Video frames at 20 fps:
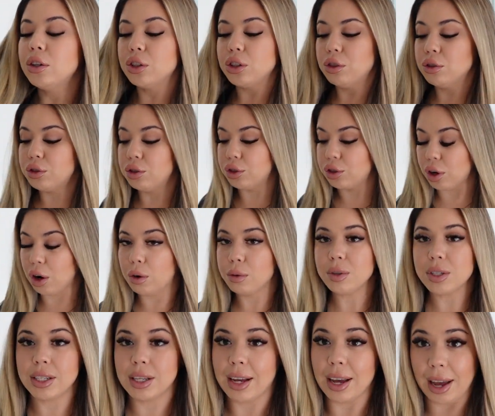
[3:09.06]
You
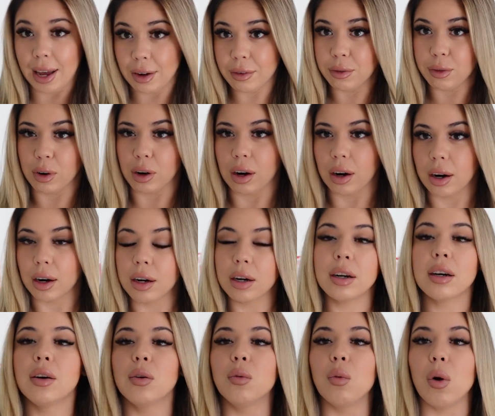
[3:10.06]
don't ever
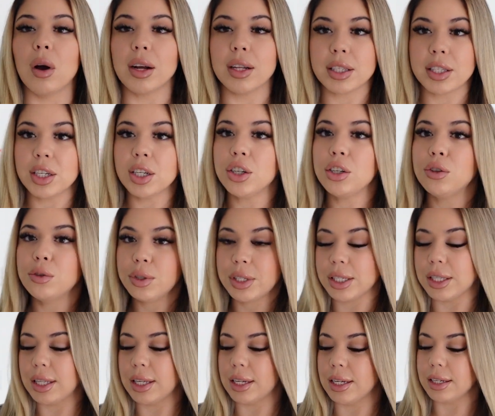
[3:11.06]
want to
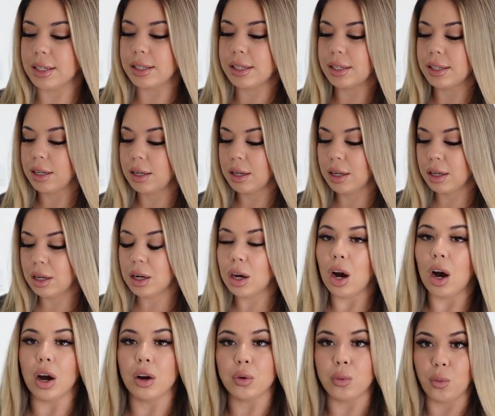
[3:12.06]
use this
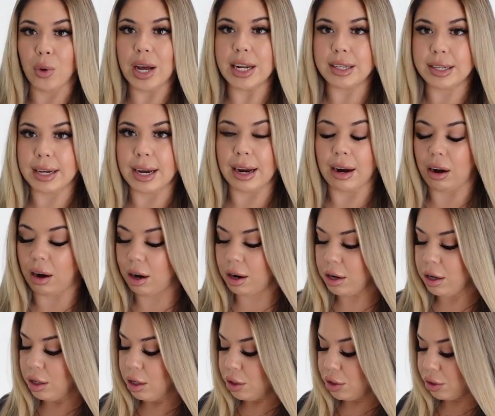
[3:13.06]
on wet hair,
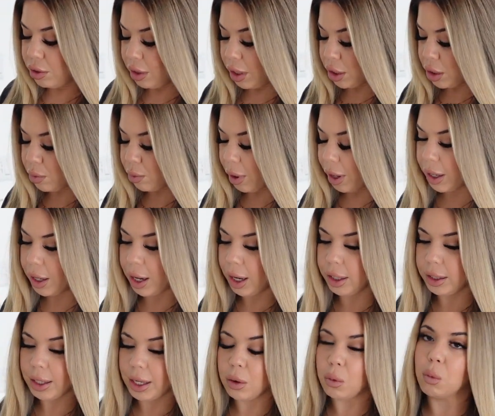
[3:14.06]
so that's why
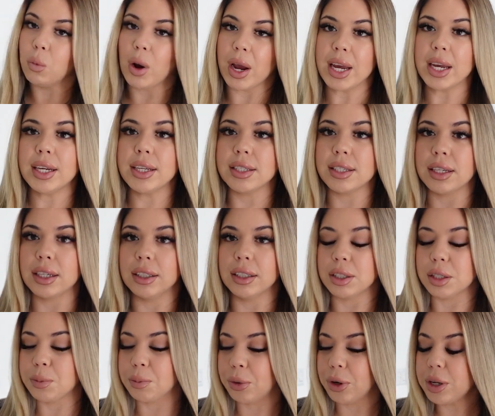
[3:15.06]
I like wait until
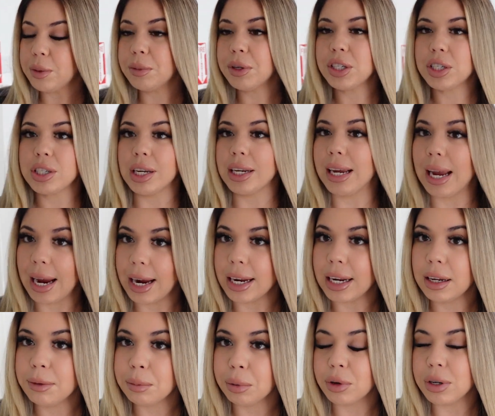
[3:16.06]
it's pretty much like
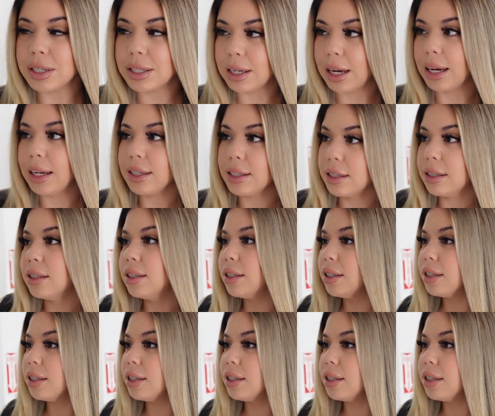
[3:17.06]
80%